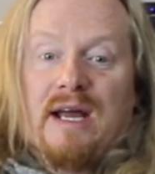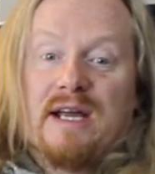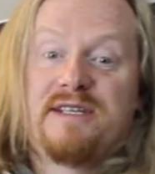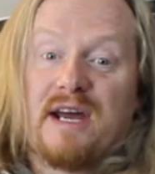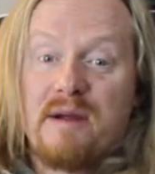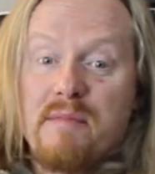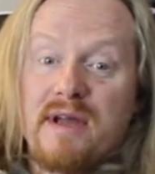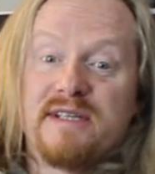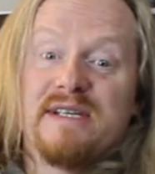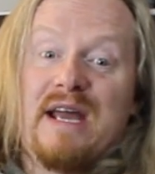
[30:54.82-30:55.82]
is that it
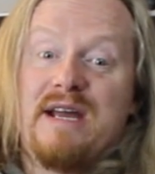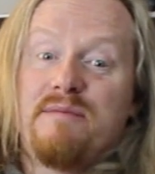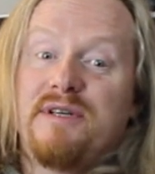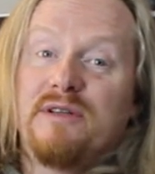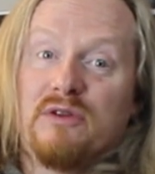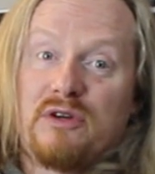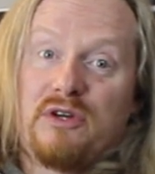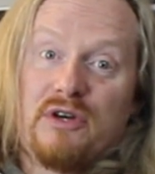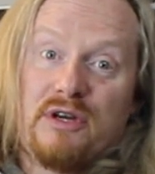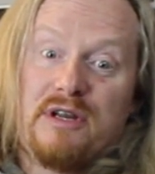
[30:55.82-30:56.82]
makes AMD look
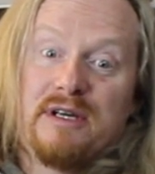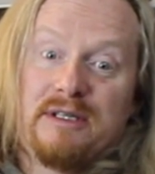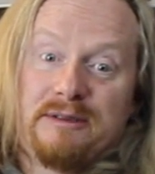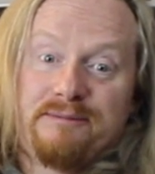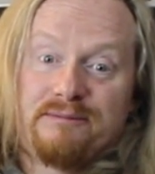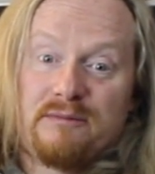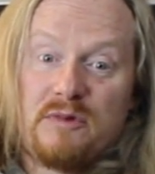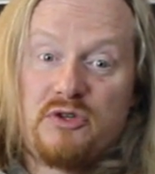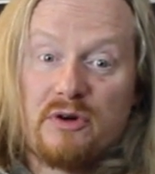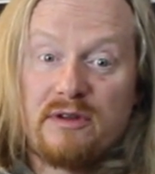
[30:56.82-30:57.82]
good.
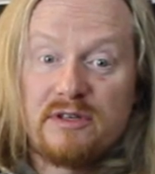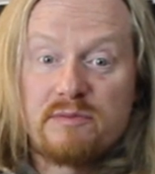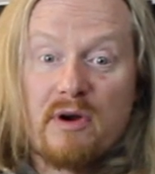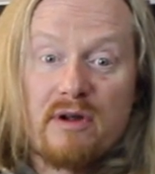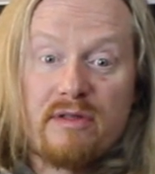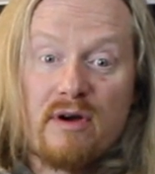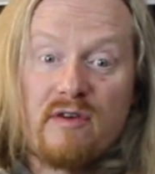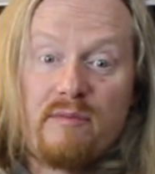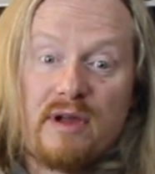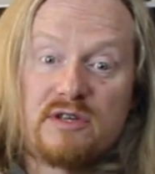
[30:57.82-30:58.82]
During this marathon
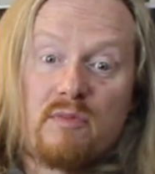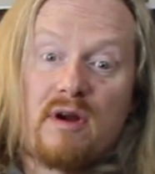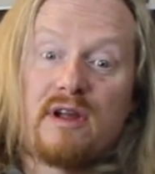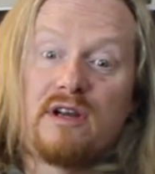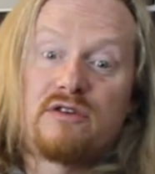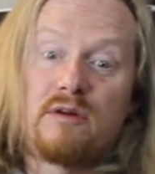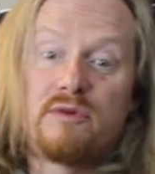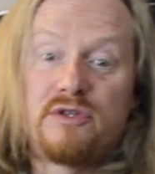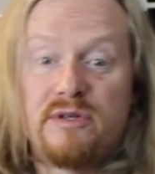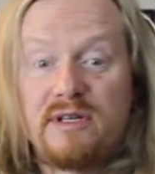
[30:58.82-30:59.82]
of benchmarking and
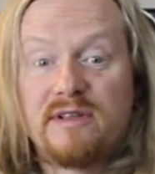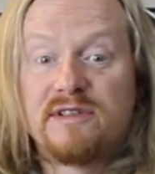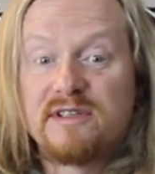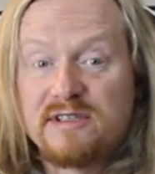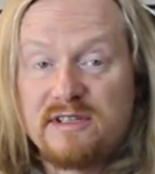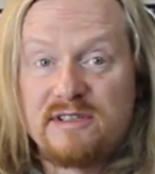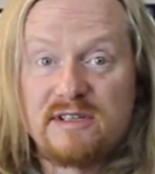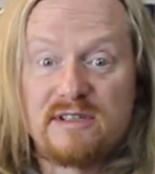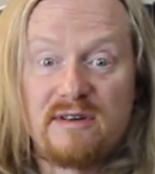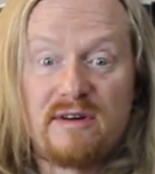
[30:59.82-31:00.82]
troubleshooting, the
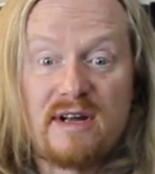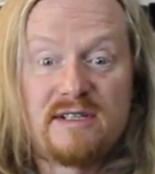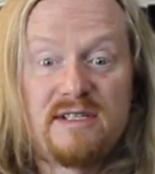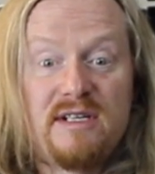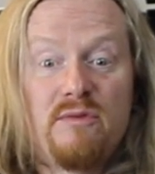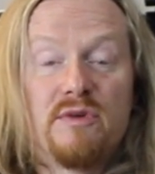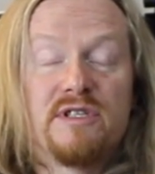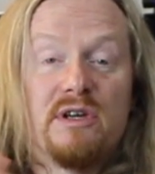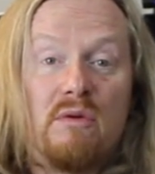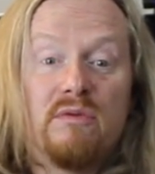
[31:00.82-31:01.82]
6600 XT was
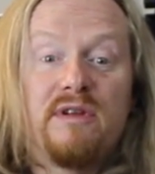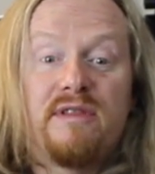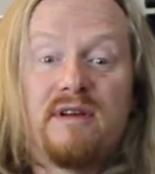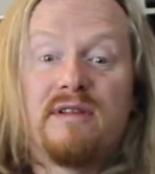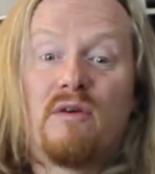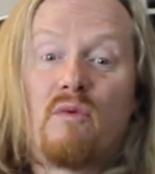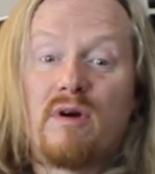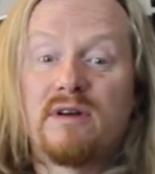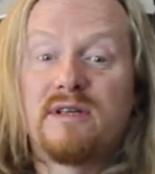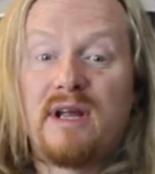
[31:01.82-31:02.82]
the only thing that worked